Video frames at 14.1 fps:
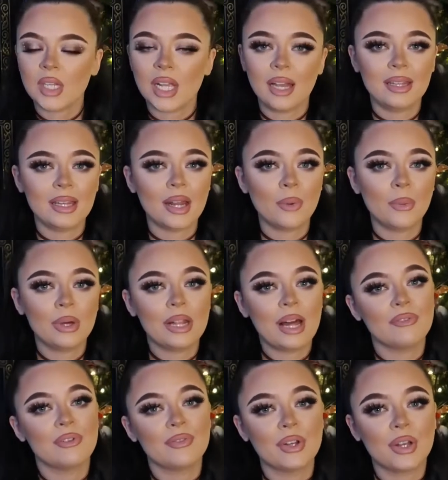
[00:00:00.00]
And then I will
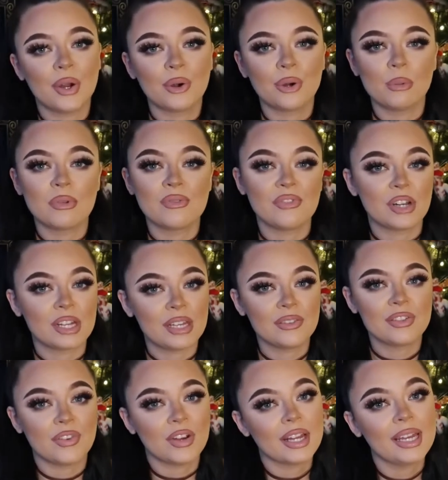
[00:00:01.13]
have a video coming for gifts
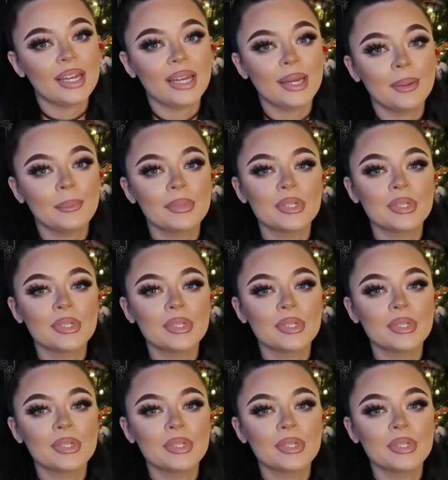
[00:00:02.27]
for him.